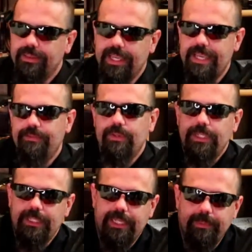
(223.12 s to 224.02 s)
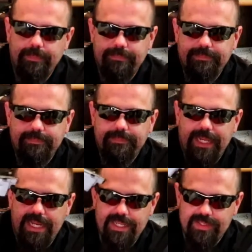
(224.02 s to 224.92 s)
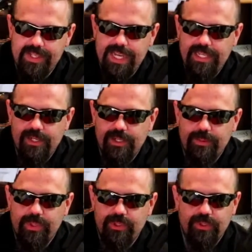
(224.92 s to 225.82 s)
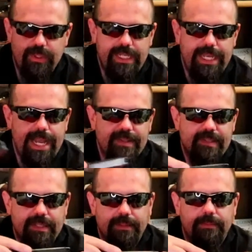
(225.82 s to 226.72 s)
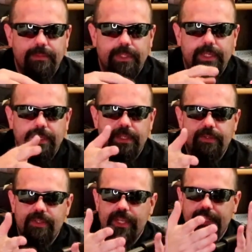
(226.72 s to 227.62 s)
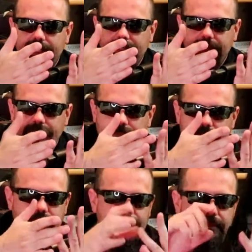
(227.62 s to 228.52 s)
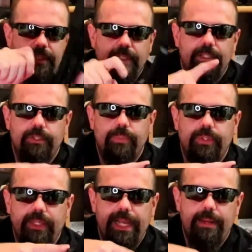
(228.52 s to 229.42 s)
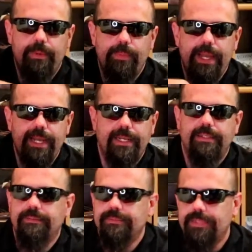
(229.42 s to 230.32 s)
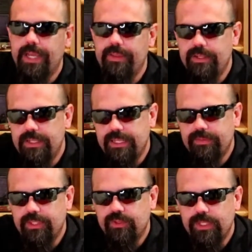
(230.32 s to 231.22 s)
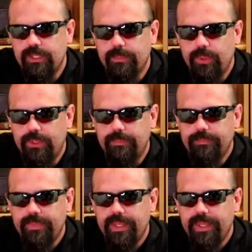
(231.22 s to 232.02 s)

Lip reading: They give you a clip, and inside here you put your green gas in, you set it in, you pull the hammer back, and then you give the trigger a pull.